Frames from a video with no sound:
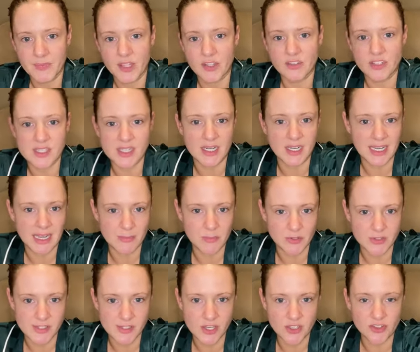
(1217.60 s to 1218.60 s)
She's going to get
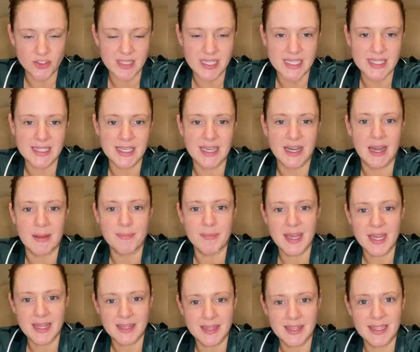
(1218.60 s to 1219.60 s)
more surgery this year, I
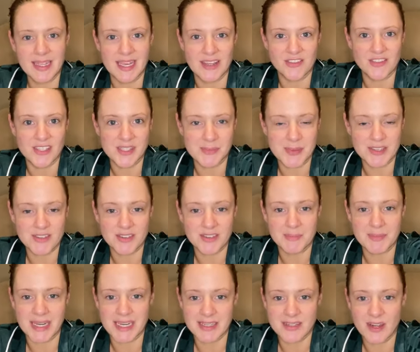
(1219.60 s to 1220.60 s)
bet. Yeah, she's mentioned
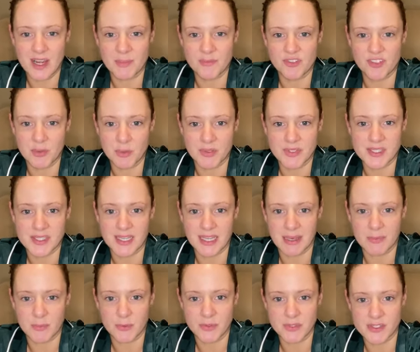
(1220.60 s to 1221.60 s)
many times she wants to
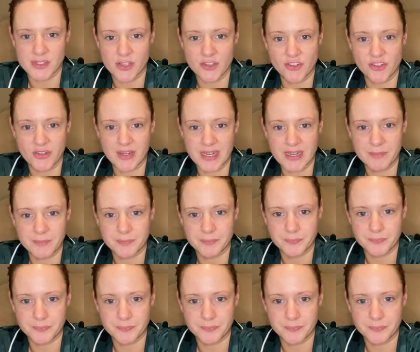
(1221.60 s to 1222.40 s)
get more surgery.